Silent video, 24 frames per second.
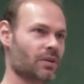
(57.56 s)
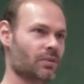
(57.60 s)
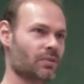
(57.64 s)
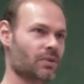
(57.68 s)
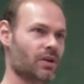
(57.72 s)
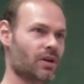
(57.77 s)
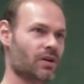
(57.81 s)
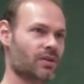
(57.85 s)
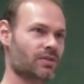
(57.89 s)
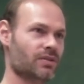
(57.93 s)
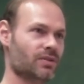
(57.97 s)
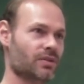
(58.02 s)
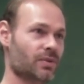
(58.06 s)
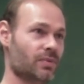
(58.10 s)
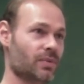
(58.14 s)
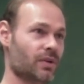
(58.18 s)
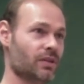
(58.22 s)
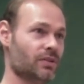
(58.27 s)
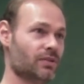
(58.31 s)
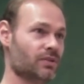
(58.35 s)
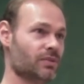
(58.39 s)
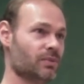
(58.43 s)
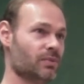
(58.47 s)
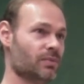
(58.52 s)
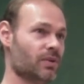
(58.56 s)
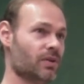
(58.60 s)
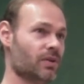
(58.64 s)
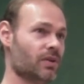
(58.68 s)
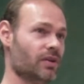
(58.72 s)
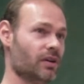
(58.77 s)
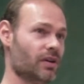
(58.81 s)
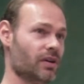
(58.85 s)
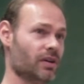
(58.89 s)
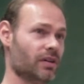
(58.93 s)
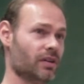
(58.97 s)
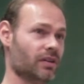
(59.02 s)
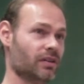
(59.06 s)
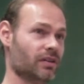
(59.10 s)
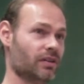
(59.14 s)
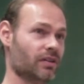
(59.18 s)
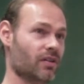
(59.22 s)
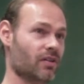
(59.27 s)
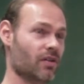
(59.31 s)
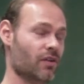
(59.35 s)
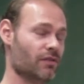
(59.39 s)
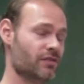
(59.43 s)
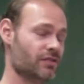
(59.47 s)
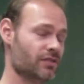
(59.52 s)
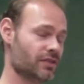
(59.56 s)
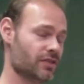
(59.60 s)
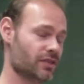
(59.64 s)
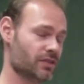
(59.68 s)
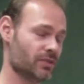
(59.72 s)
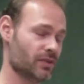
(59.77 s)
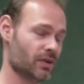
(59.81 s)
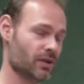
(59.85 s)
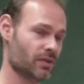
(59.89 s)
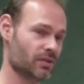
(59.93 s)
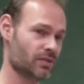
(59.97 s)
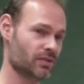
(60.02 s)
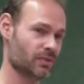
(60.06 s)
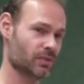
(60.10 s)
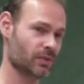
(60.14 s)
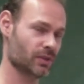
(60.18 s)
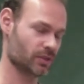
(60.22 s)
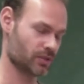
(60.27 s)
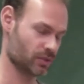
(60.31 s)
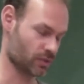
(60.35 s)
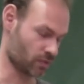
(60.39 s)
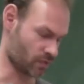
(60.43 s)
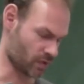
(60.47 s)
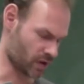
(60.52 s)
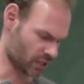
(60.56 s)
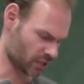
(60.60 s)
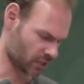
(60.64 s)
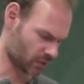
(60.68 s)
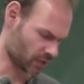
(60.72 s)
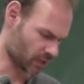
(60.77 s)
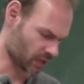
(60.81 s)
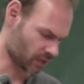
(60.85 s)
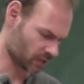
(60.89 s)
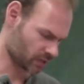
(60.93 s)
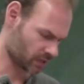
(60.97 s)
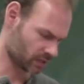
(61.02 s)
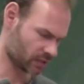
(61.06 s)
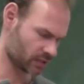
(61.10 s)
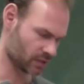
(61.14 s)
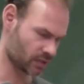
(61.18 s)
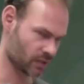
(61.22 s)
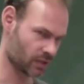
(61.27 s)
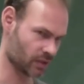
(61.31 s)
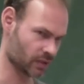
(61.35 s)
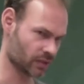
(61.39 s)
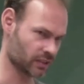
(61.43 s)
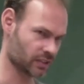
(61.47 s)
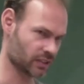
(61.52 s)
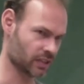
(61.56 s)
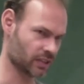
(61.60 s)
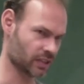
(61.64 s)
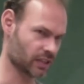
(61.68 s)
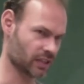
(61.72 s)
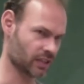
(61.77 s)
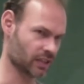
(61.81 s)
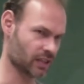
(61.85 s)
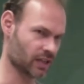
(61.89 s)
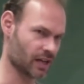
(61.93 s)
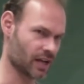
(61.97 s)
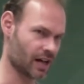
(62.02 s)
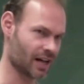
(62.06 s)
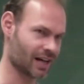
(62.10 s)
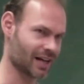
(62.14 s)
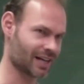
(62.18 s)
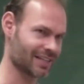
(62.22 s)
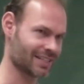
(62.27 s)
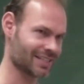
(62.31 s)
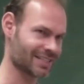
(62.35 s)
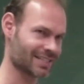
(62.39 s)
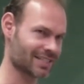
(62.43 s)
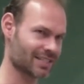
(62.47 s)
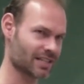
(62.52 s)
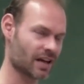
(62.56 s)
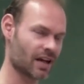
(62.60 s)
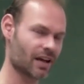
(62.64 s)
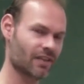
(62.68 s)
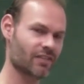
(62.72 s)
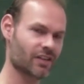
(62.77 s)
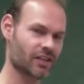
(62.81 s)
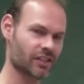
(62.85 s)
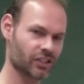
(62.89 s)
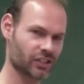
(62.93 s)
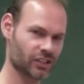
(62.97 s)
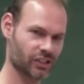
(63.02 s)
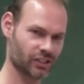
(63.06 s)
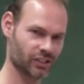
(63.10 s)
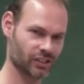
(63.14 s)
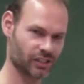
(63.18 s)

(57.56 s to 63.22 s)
We also went to more offices. We also went to a restaurant. It's called Arain Sarbash.